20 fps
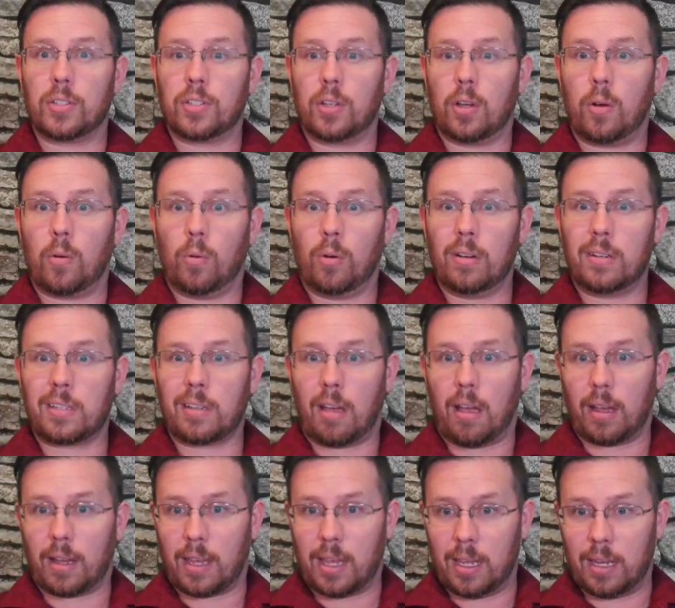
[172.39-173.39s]
So we're
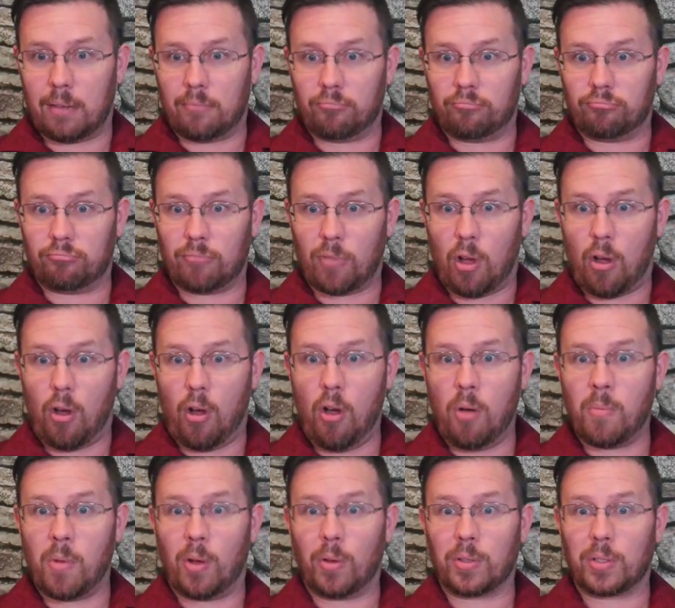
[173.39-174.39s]
talking
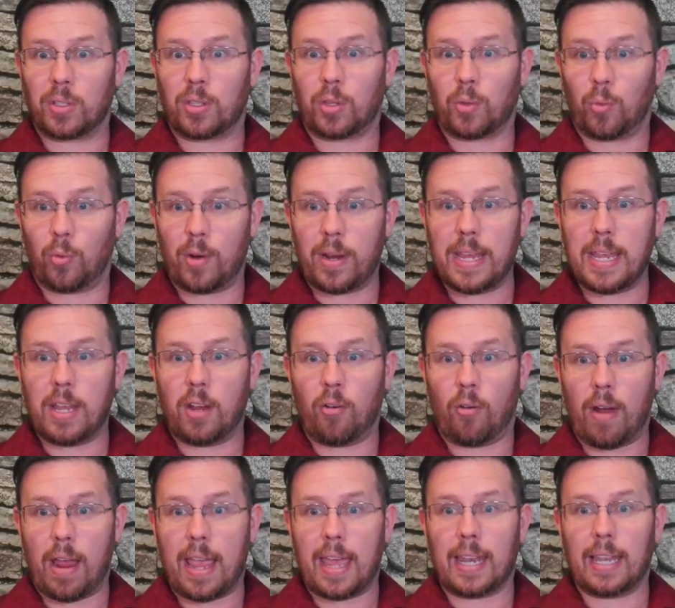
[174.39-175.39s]
almost
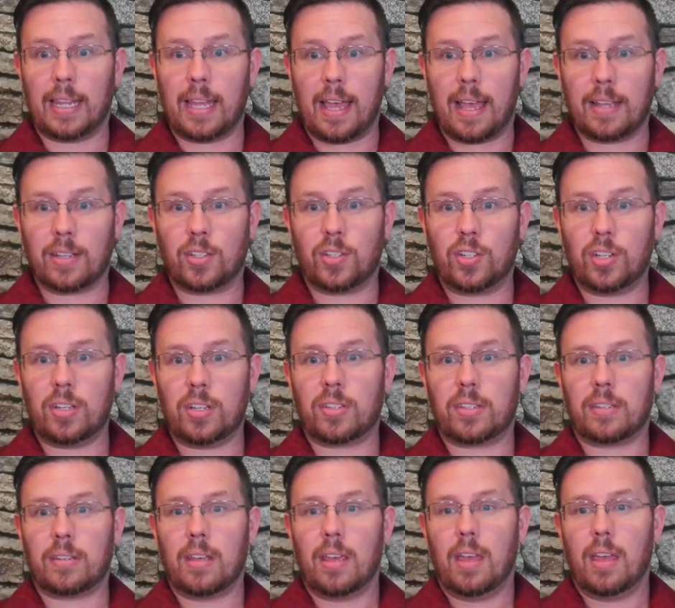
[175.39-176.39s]
$3,000 less,
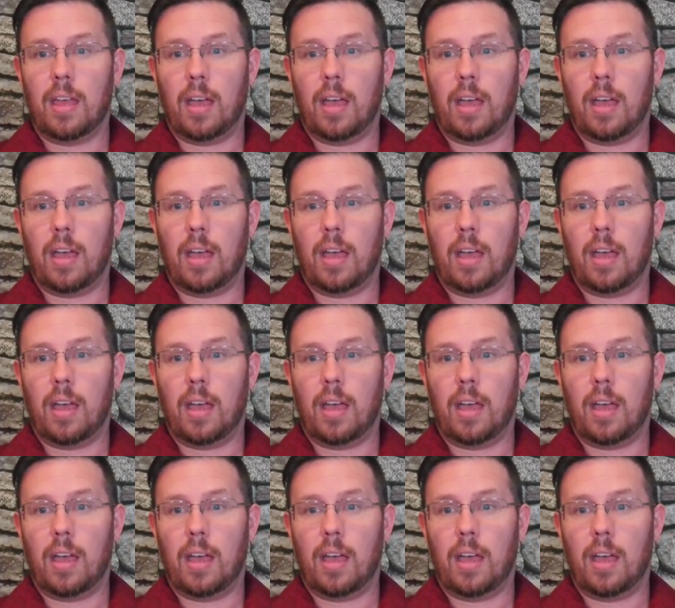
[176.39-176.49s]
just